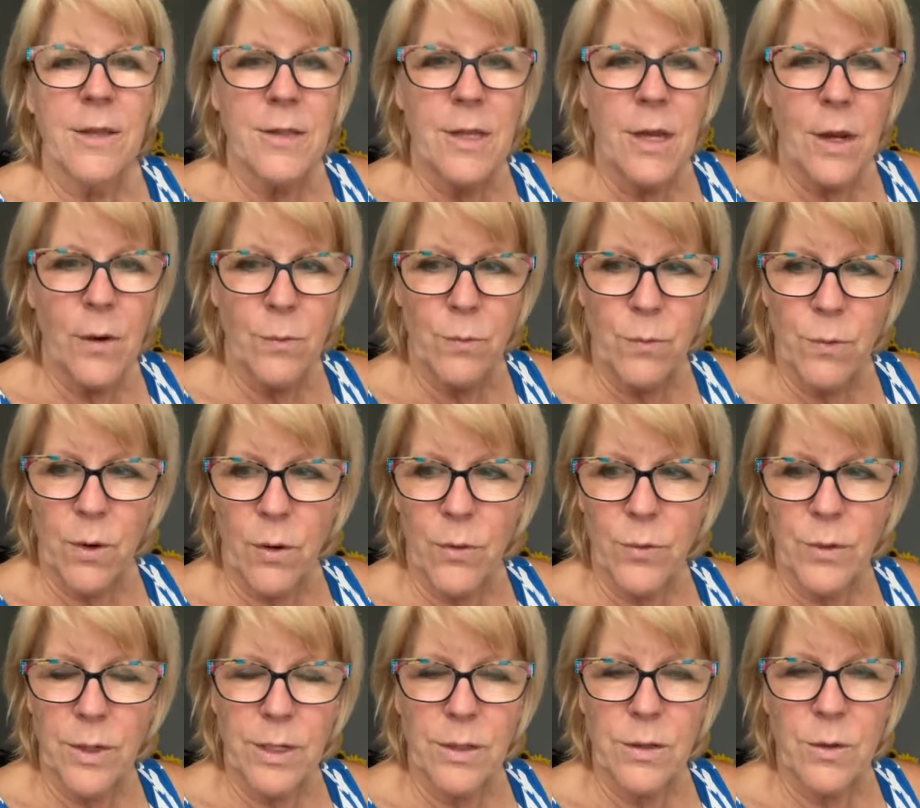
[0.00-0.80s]
that
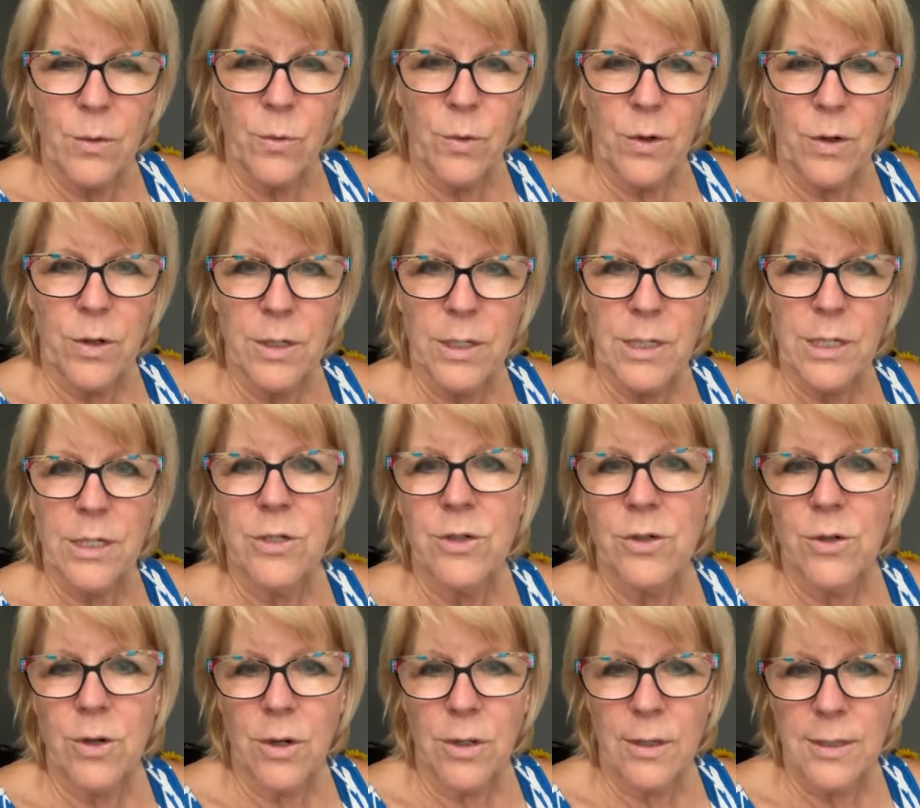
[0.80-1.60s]
wrote in the word
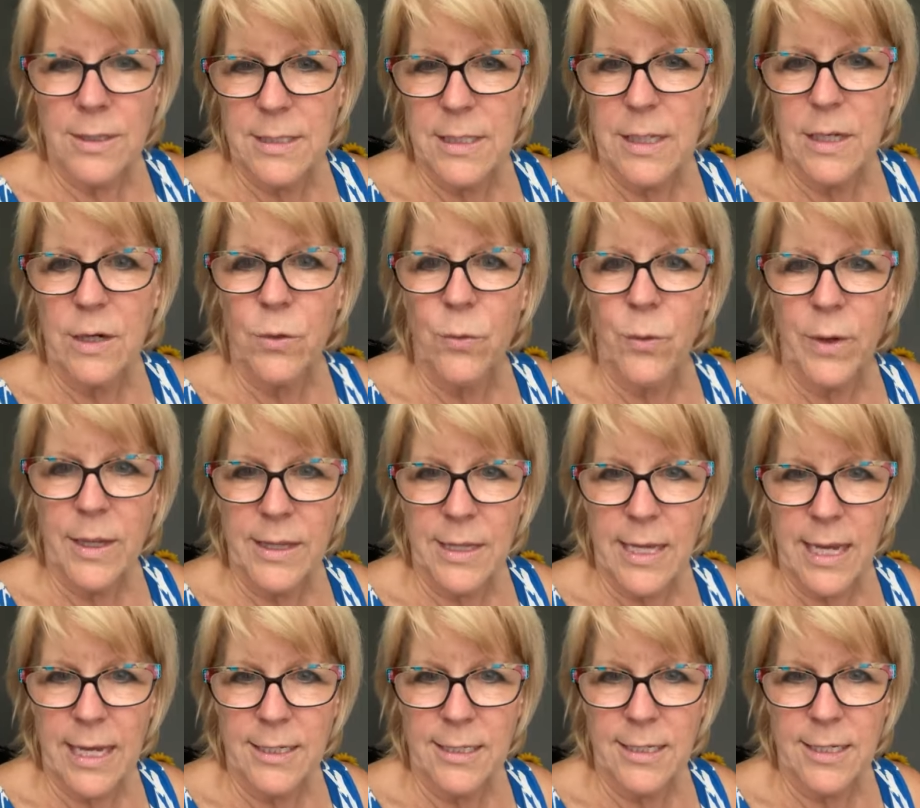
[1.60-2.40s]
control is going to
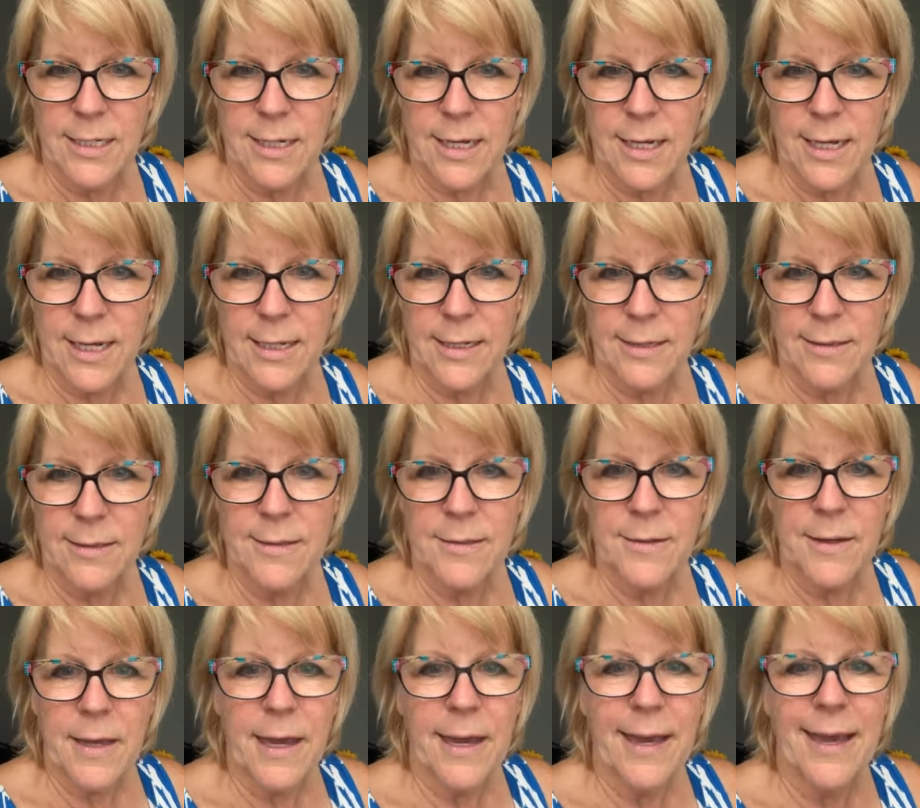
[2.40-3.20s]
win that tonight?
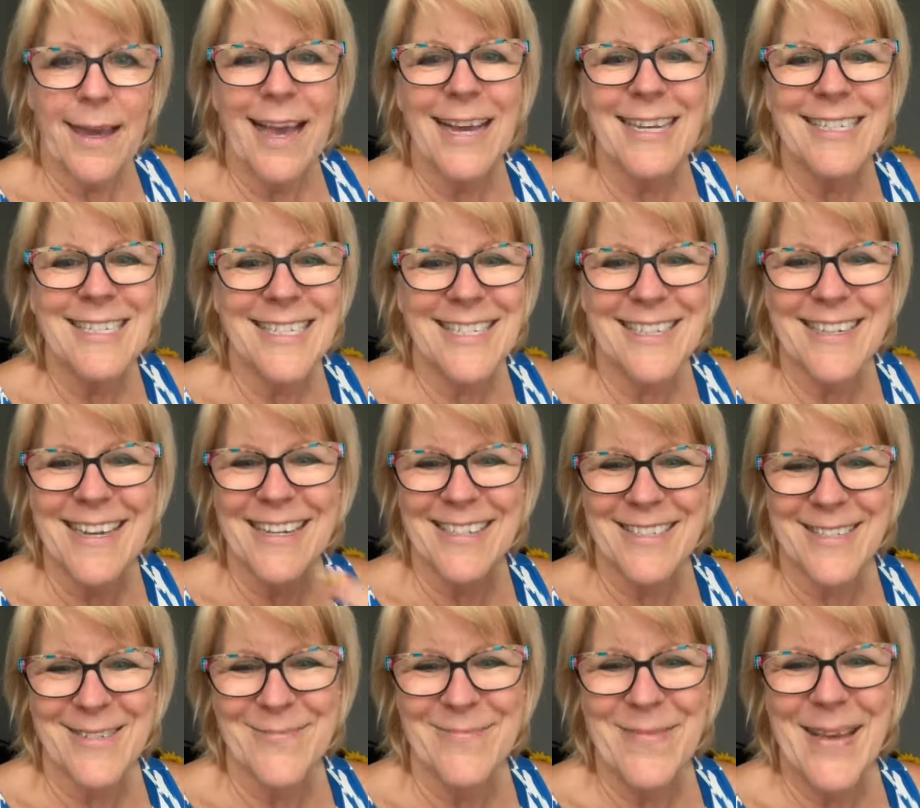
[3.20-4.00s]
Okay, I see
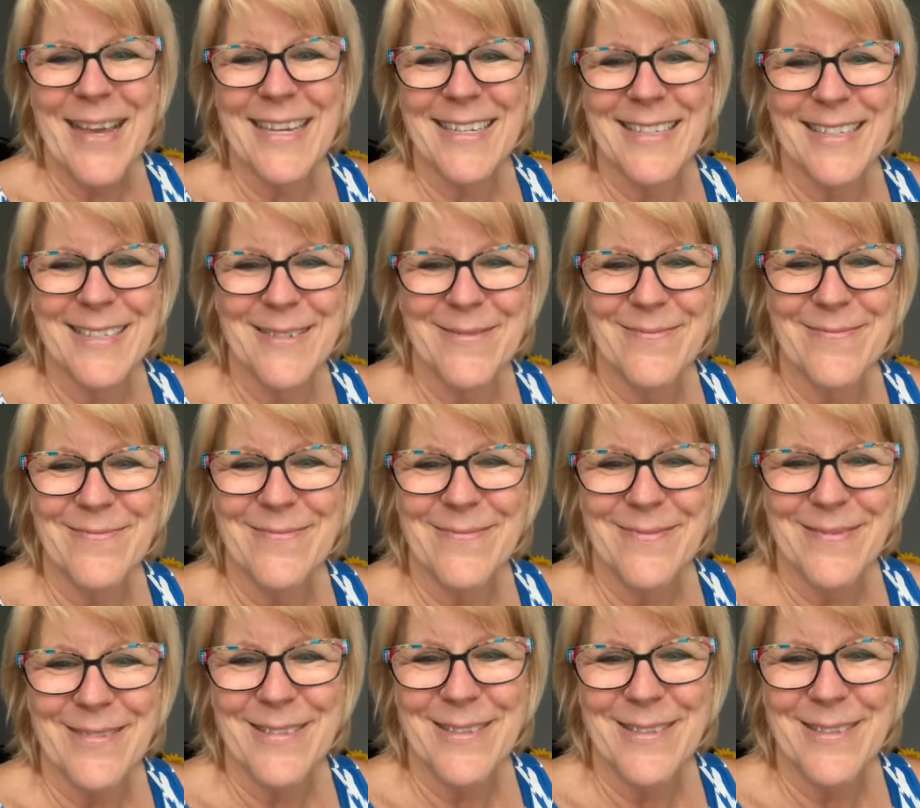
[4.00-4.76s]
you guys are making some,